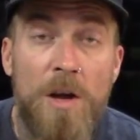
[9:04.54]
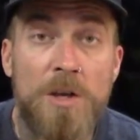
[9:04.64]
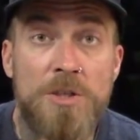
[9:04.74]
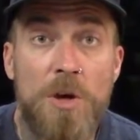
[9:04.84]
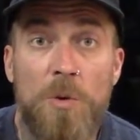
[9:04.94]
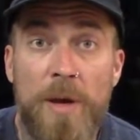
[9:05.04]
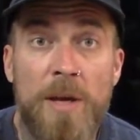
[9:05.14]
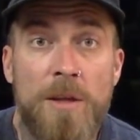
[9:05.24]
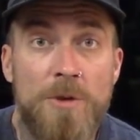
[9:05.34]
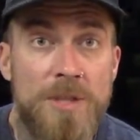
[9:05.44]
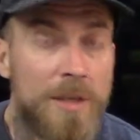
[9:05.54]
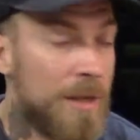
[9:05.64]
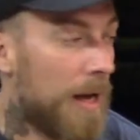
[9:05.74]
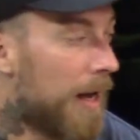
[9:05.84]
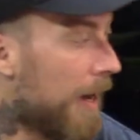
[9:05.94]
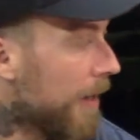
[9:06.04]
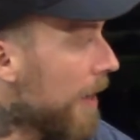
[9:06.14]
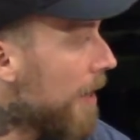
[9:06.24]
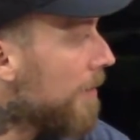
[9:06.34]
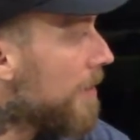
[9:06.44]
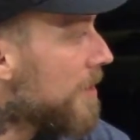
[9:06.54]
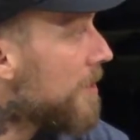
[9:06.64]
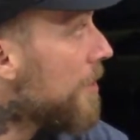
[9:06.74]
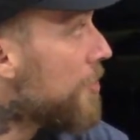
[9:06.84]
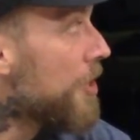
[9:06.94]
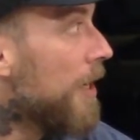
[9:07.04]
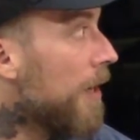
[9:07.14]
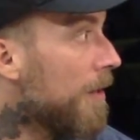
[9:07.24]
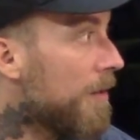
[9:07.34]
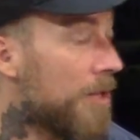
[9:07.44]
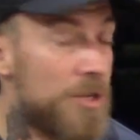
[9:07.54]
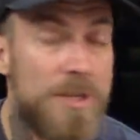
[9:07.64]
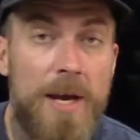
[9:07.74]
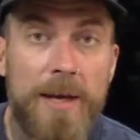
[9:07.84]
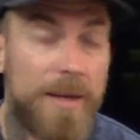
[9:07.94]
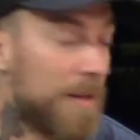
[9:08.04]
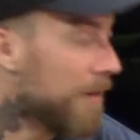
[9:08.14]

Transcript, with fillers: So in closing, uh, again, this is the Chia Digitech